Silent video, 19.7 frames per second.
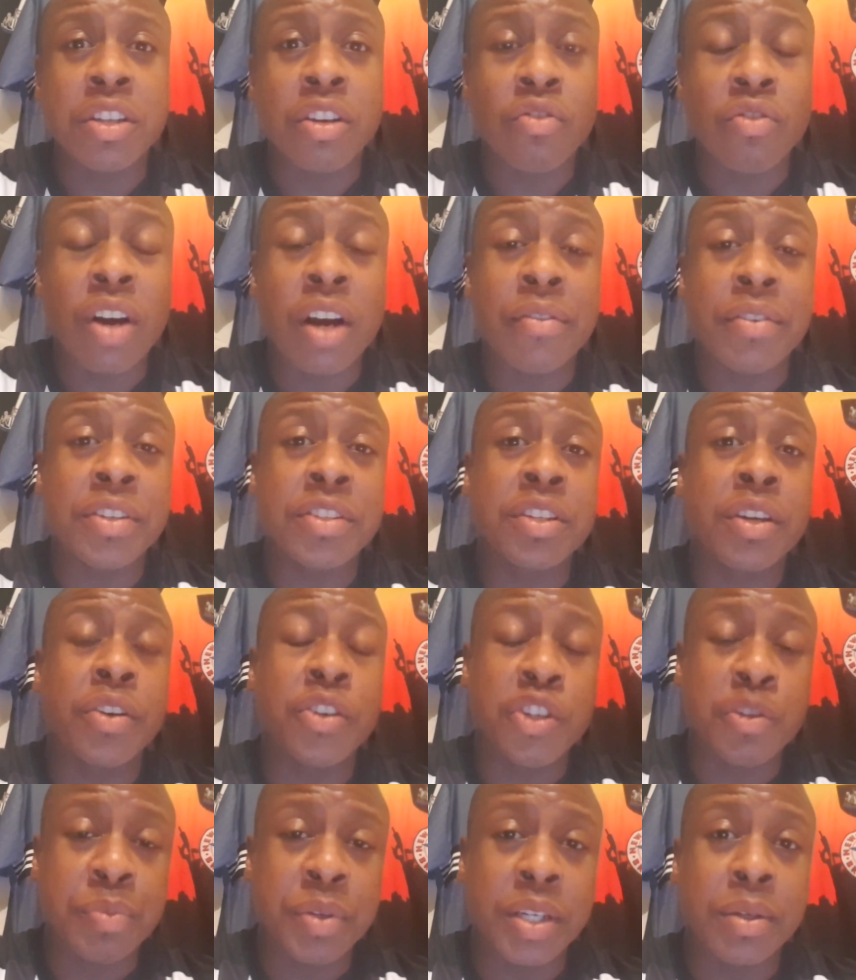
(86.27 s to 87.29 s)
So rightfully so,
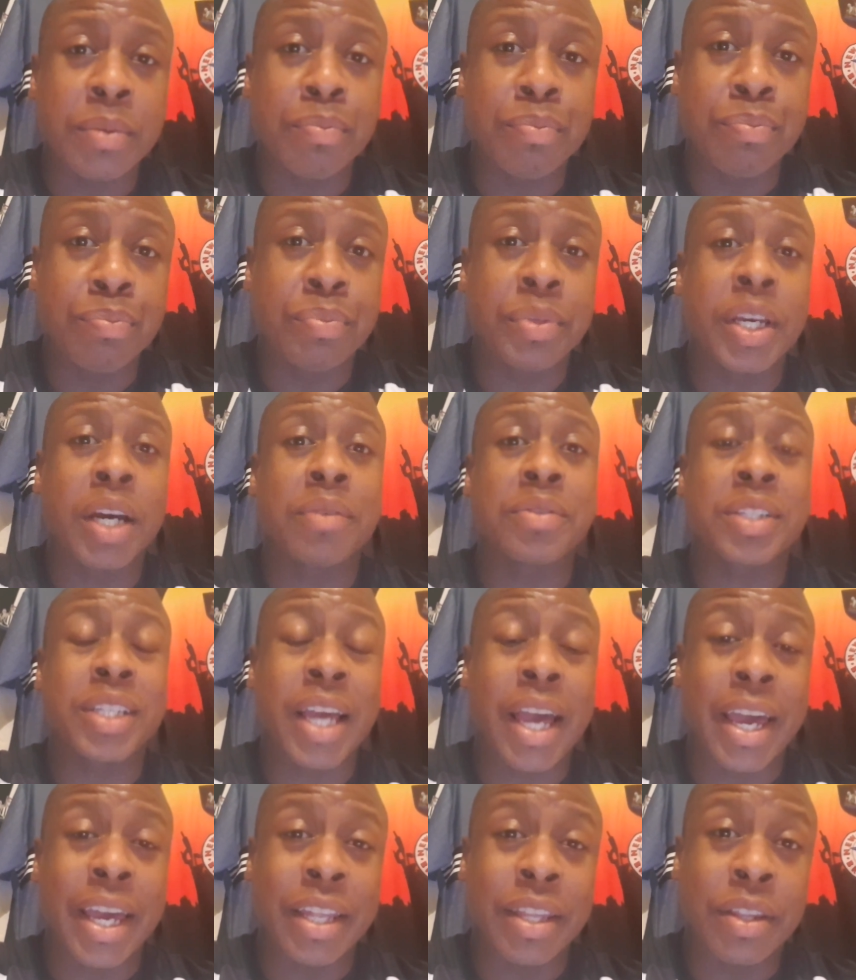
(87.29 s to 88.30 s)
he should be able to
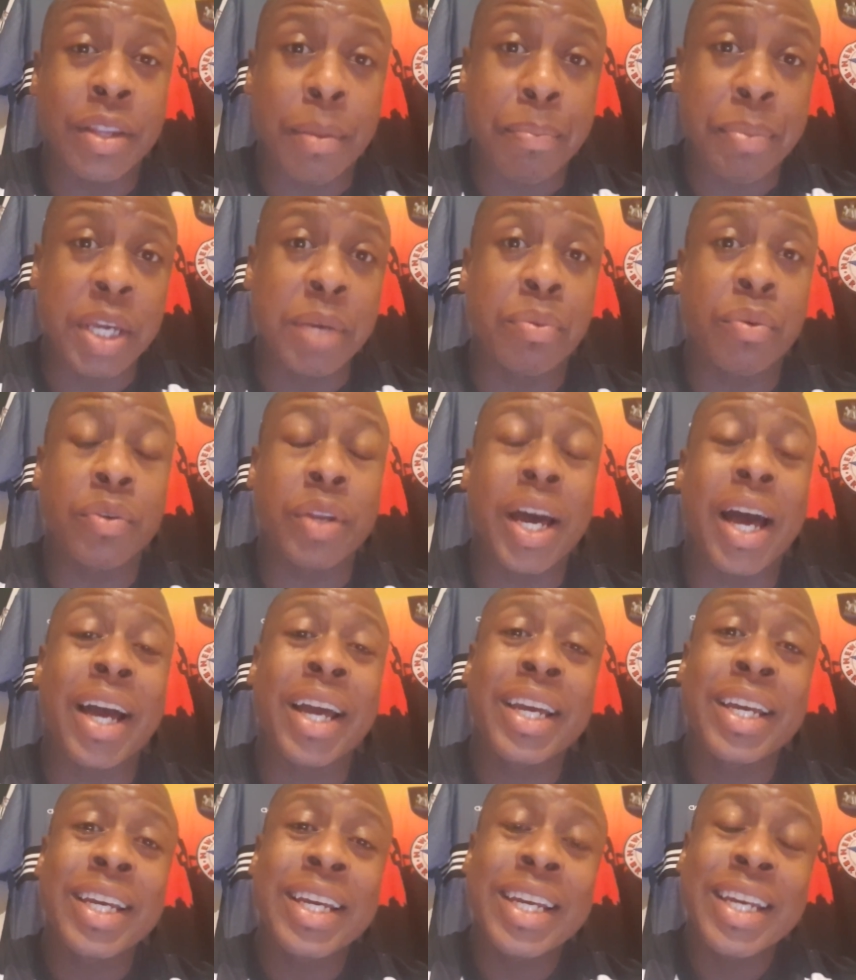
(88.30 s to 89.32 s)
get in the people
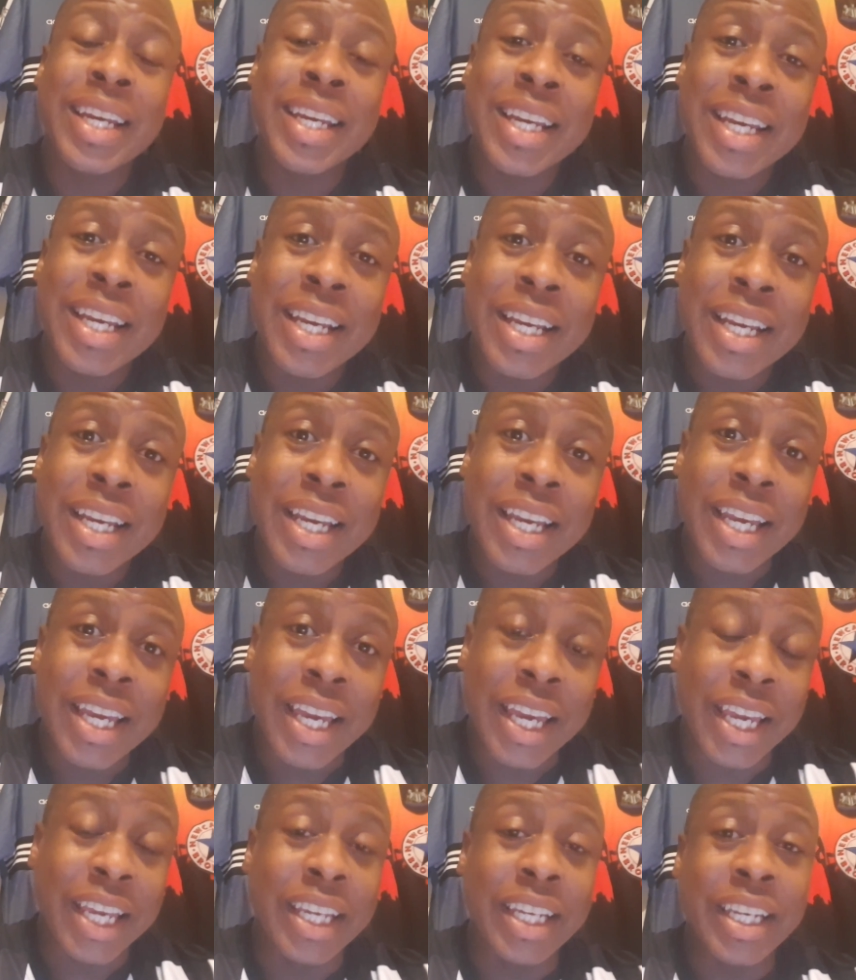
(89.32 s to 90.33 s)
that
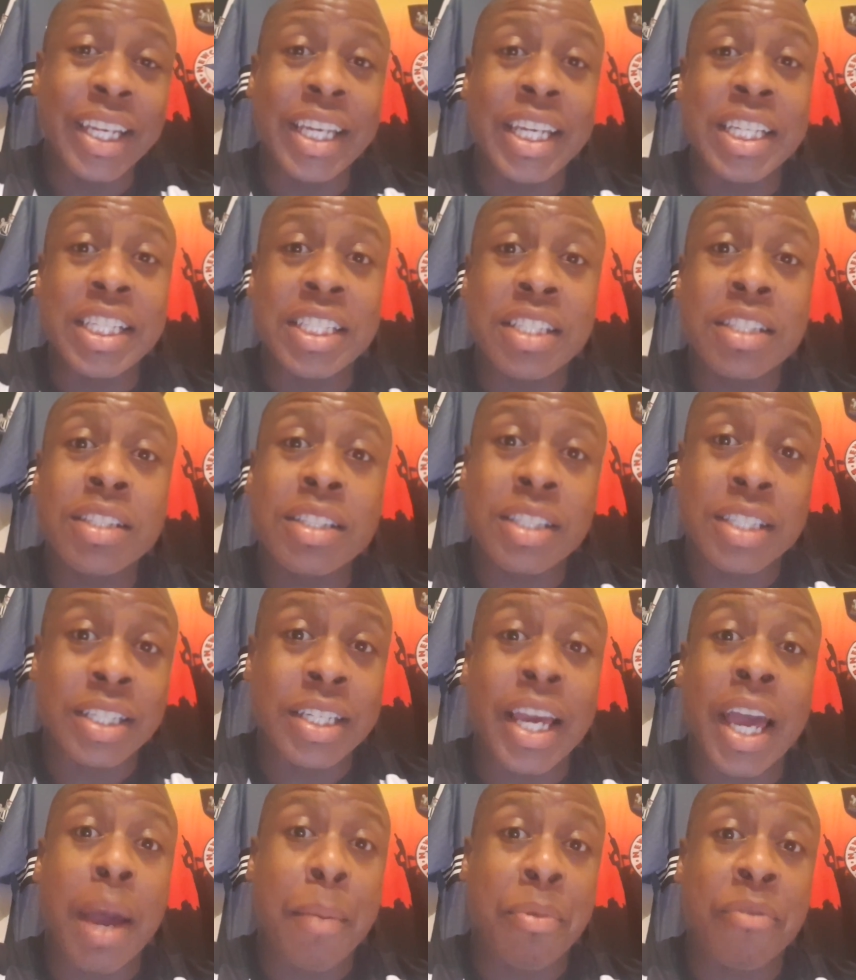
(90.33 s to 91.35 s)
he needs to
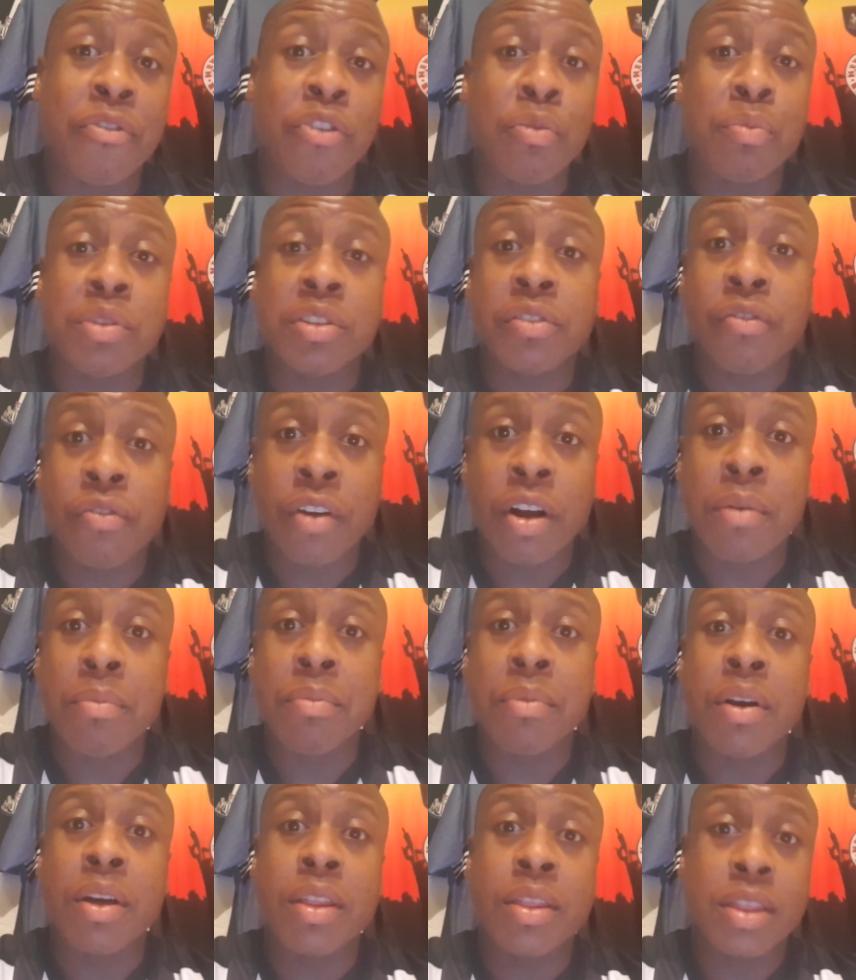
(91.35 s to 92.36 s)
get a performance
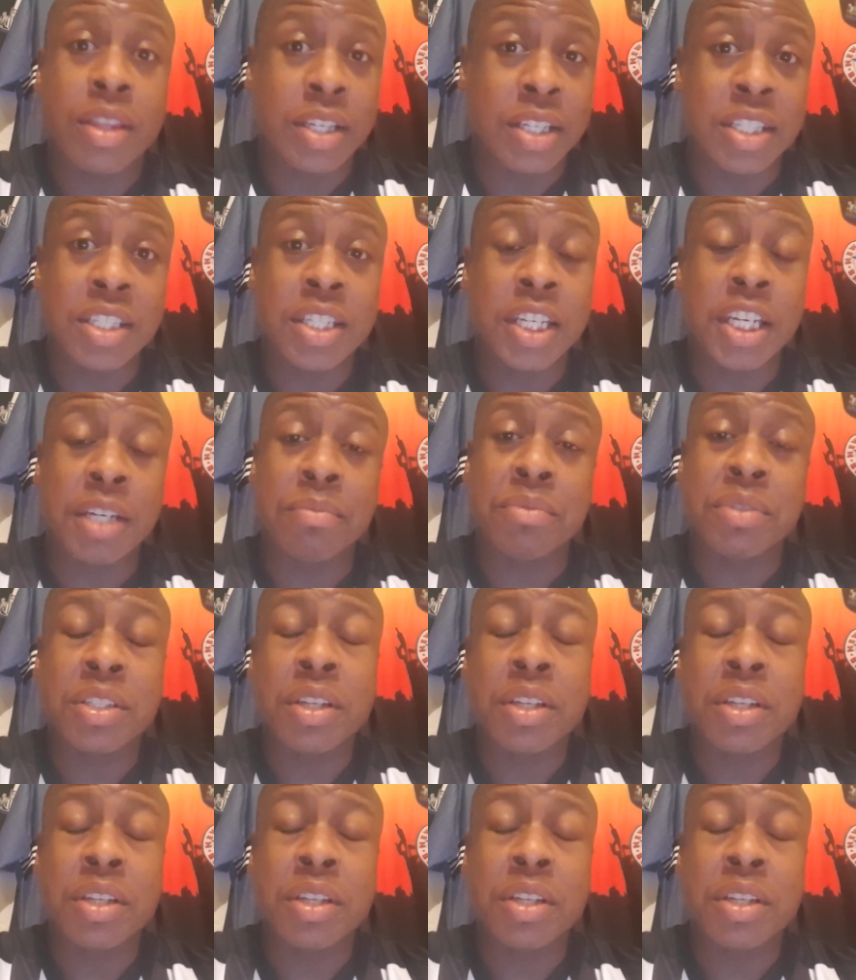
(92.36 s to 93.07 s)
from this team.